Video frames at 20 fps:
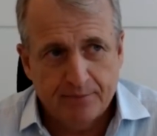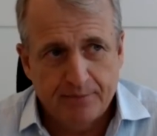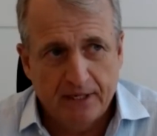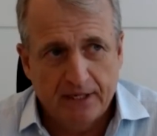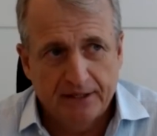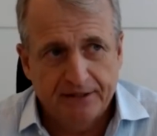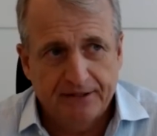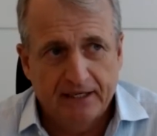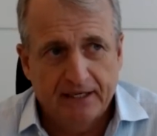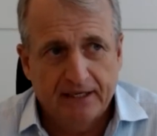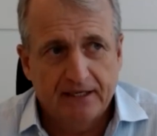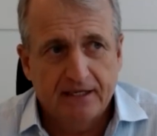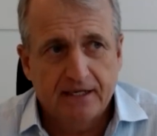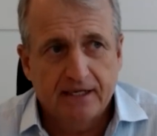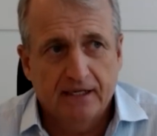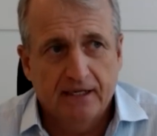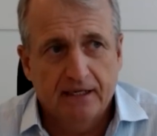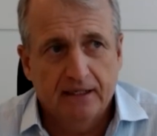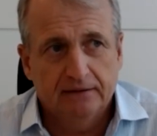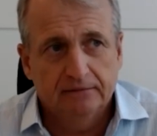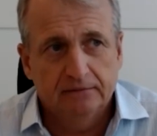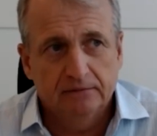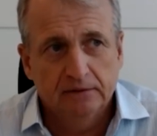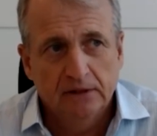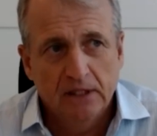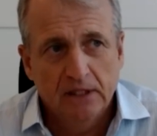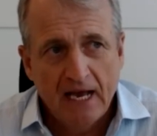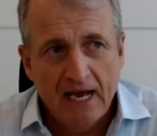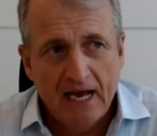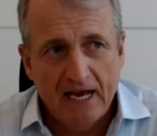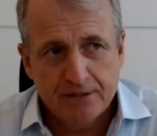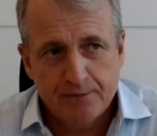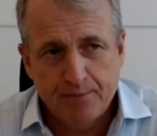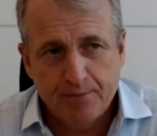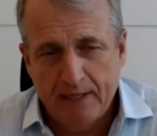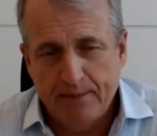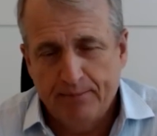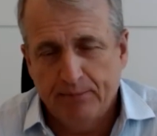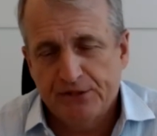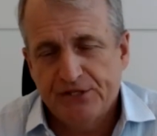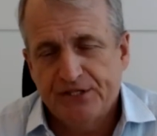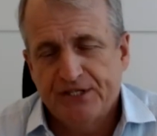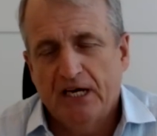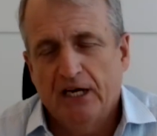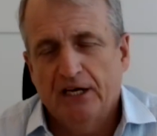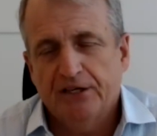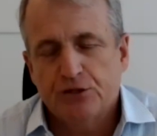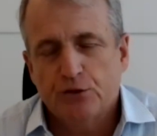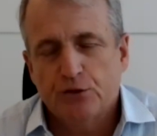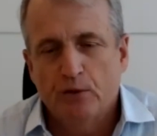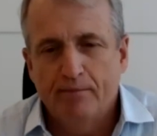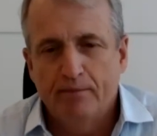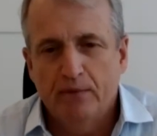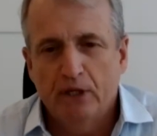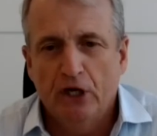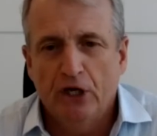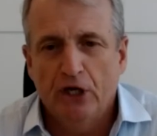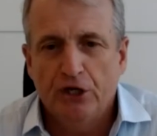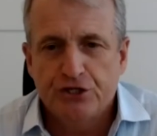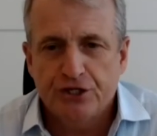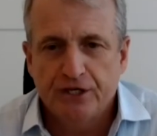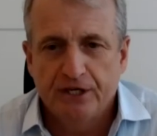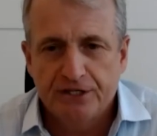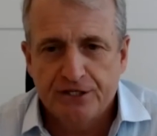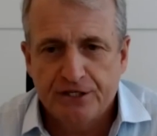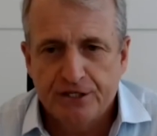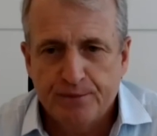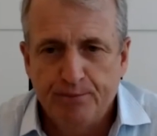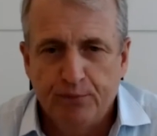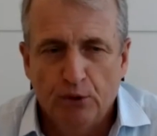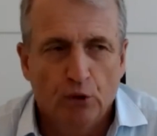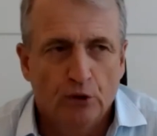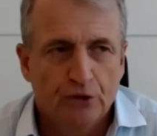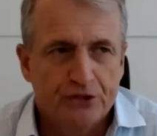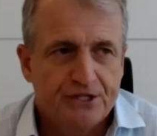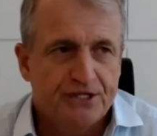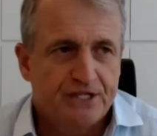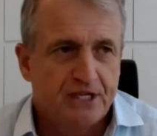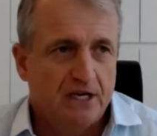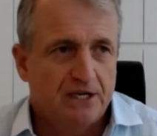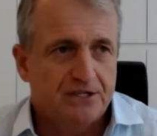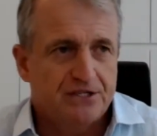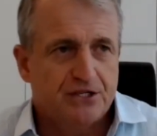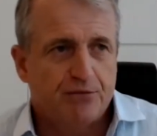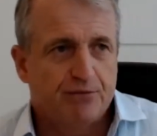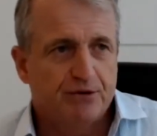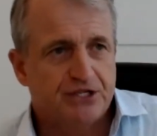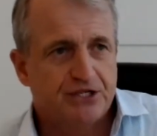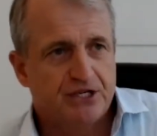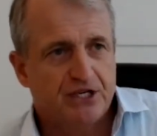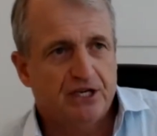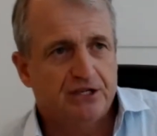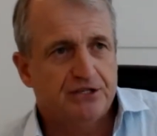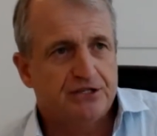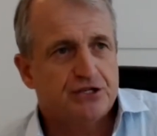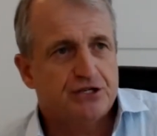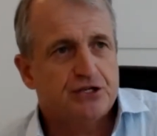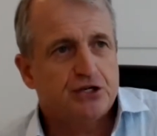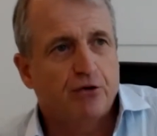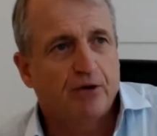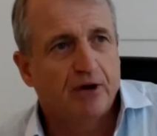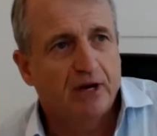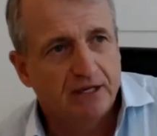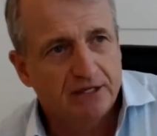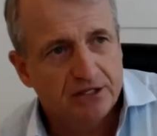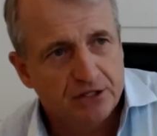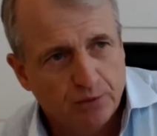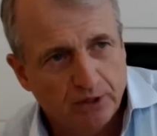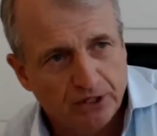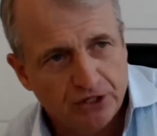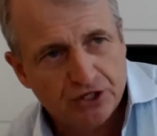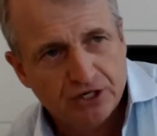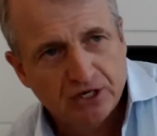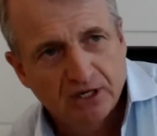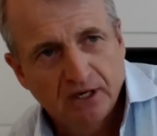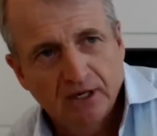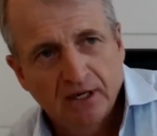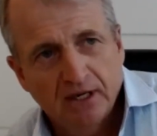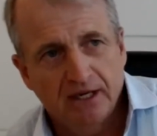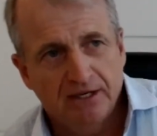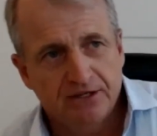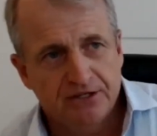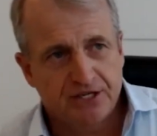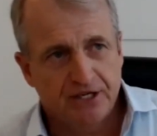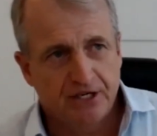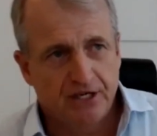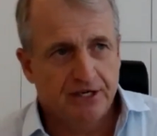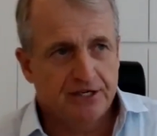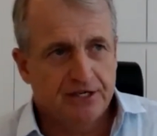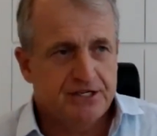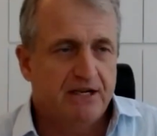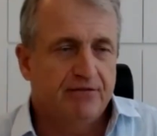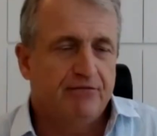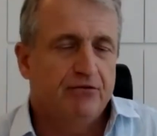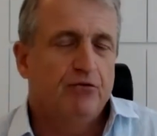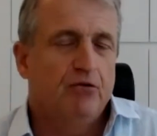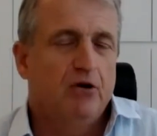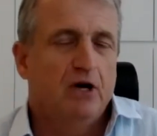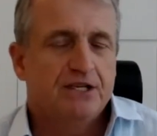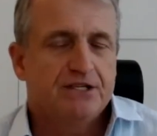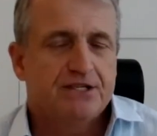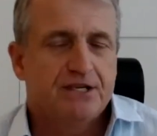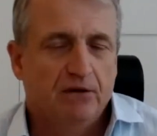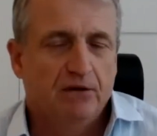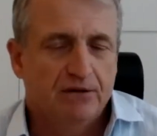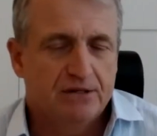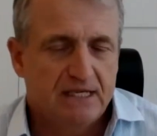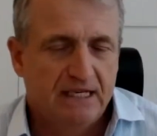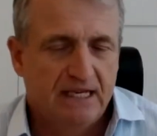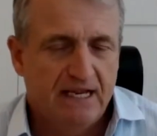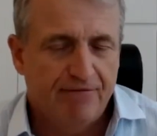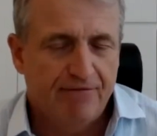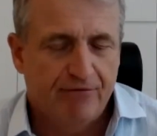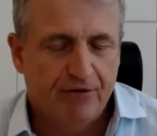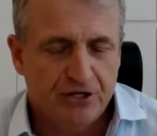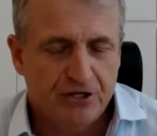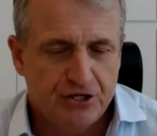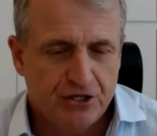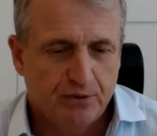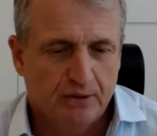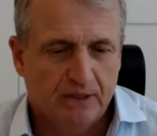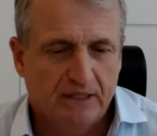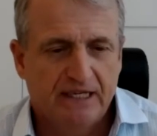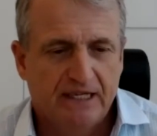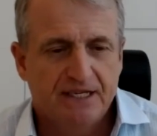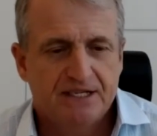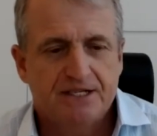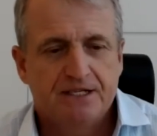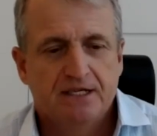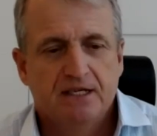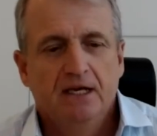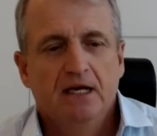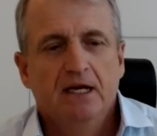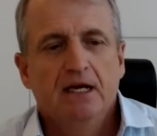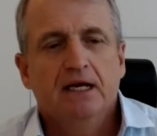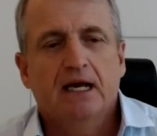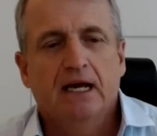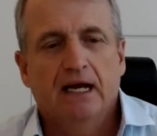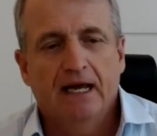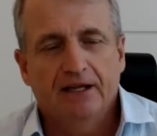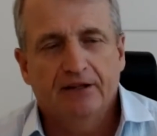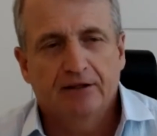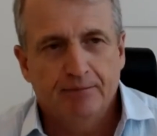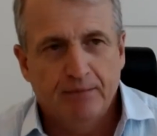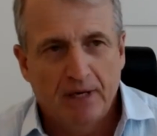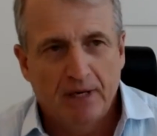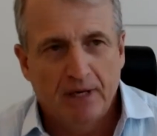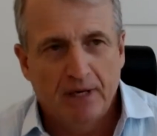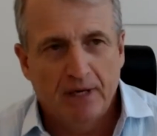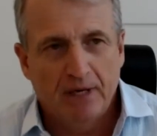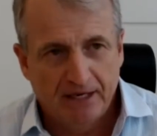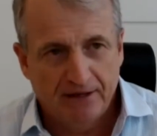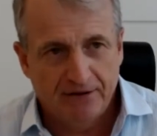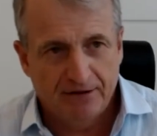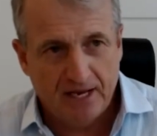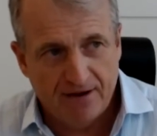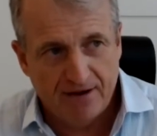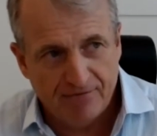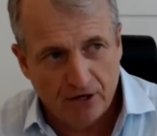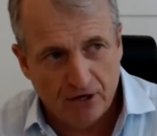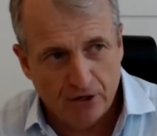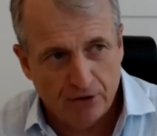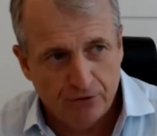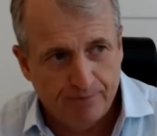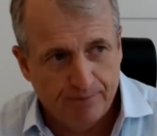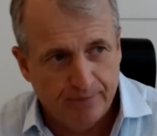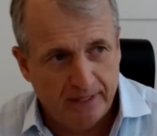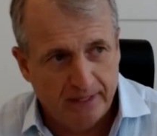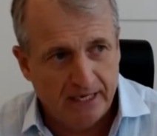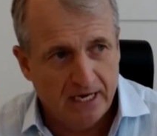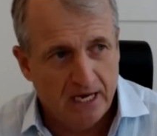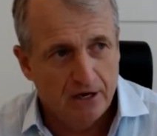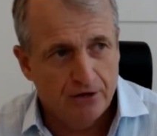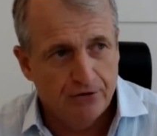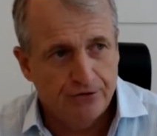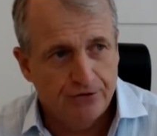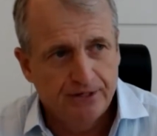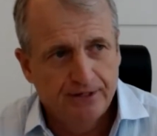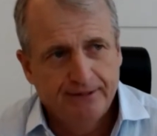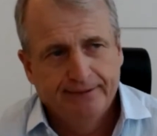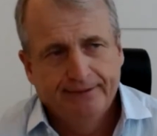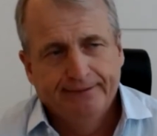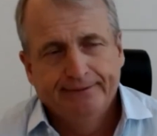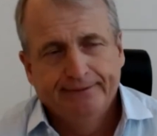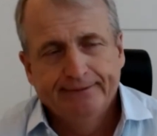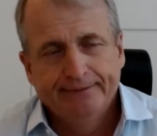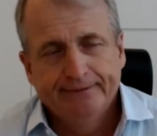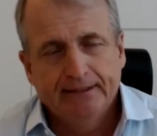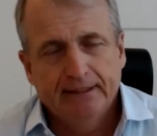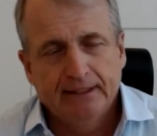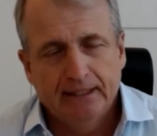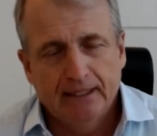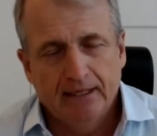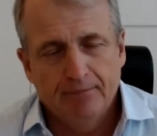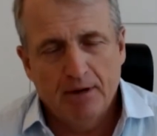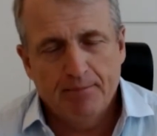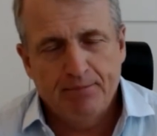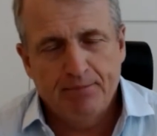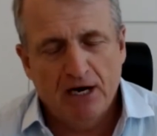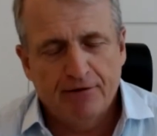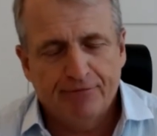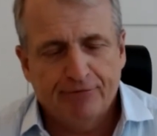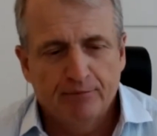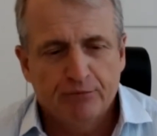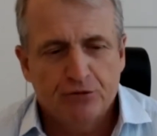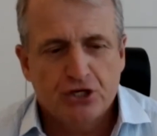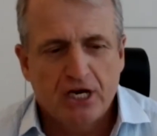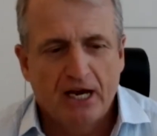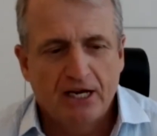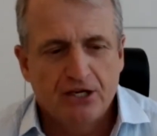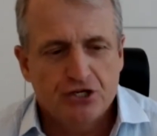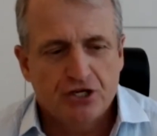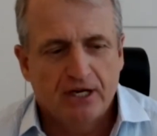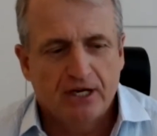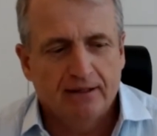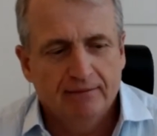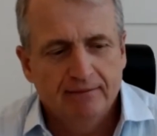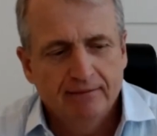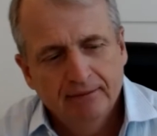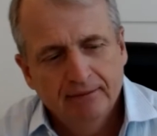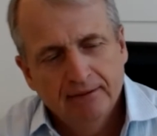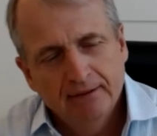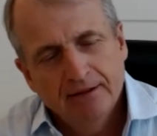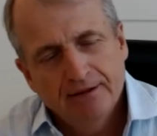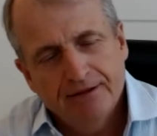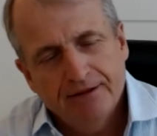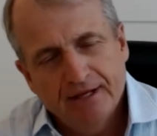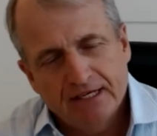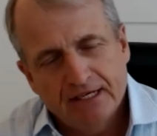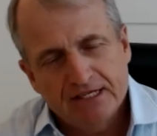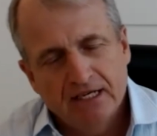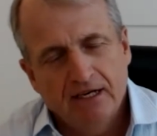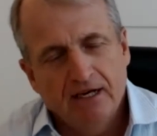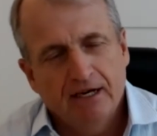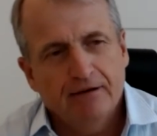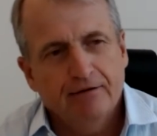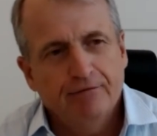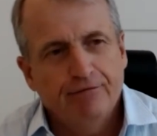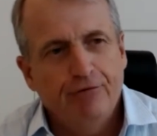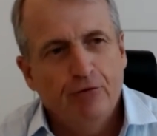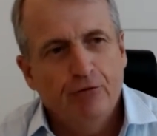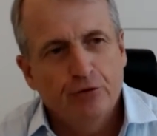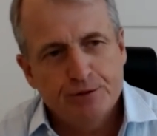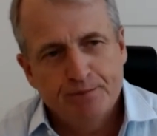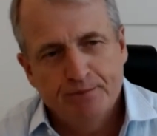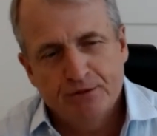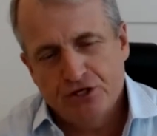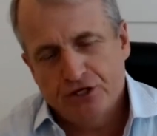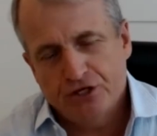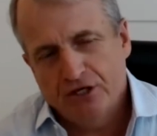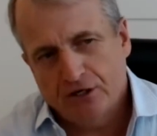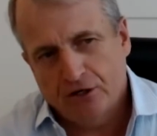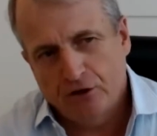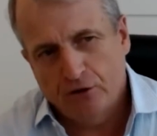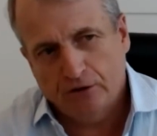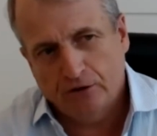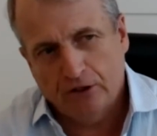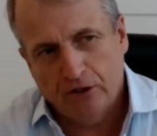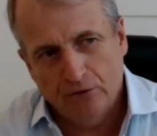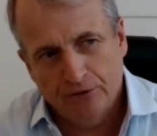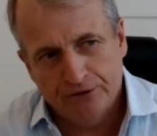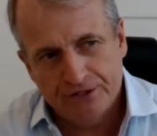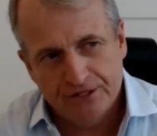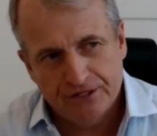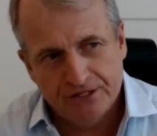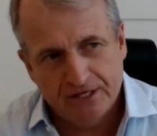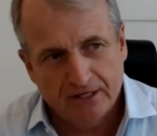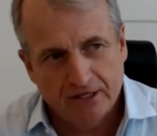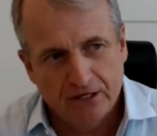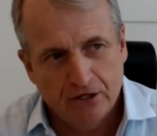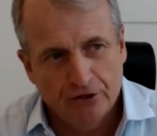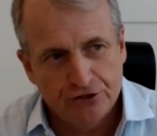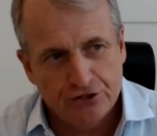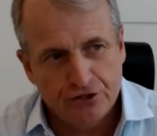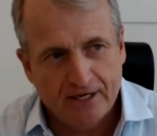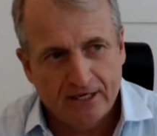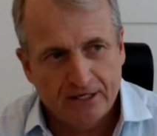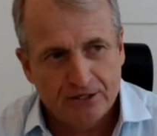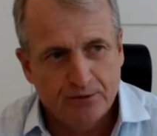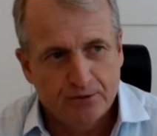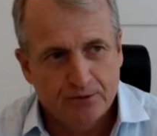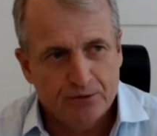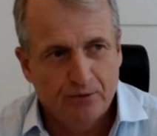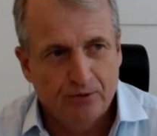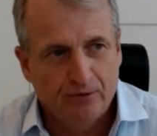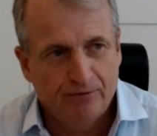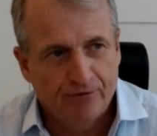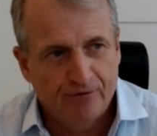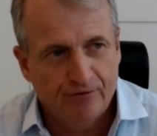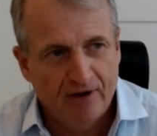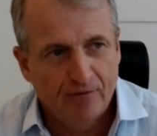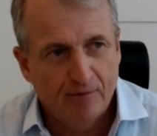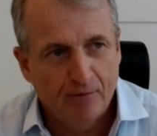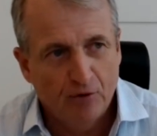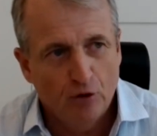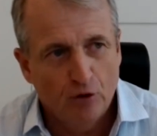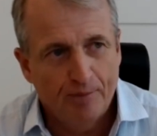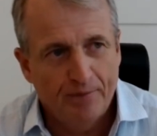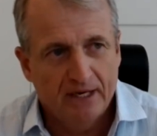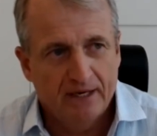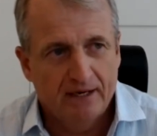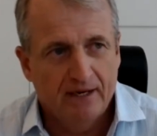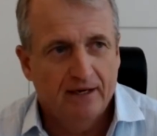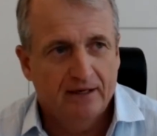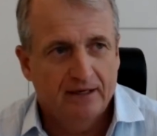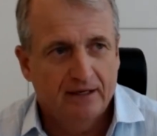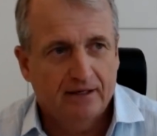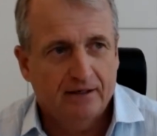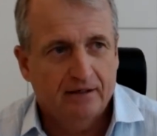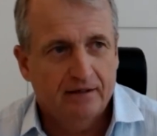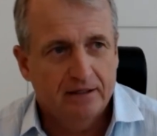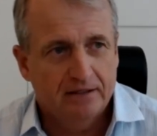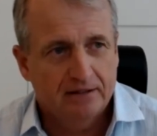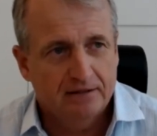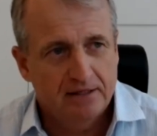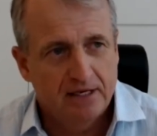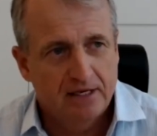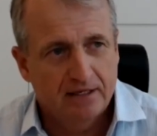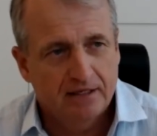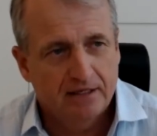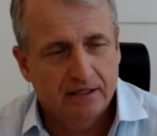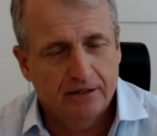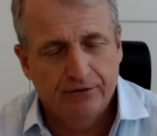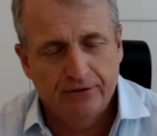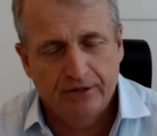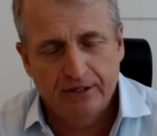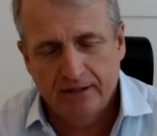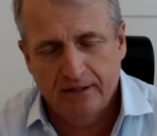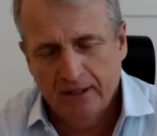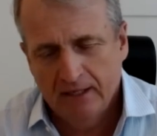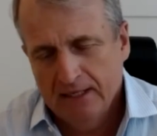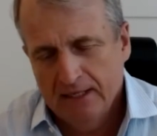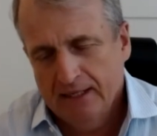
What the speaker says: But I think as people start to emerge and as sport starts to return to screens, which in turn has given rights holders leverage to at least collect the money they've been owed, apart from changing things like force majeure clauses in contracts, which will forevermore be included,